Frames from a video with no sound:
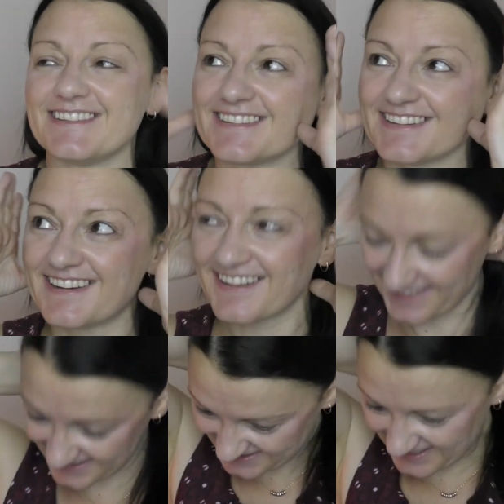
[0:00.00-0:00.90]

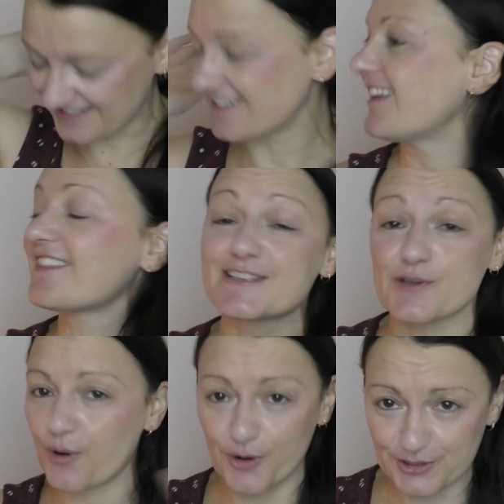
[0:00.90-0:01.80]
That's it. That's
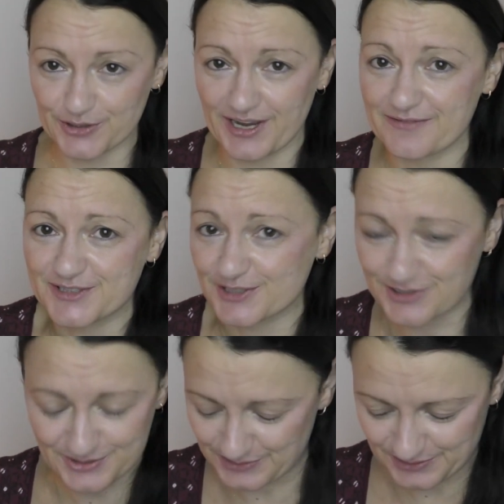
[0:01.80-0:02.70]
all you have to
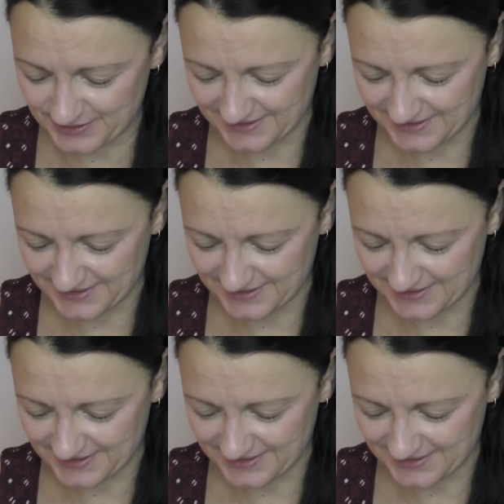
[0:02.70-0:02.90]
do.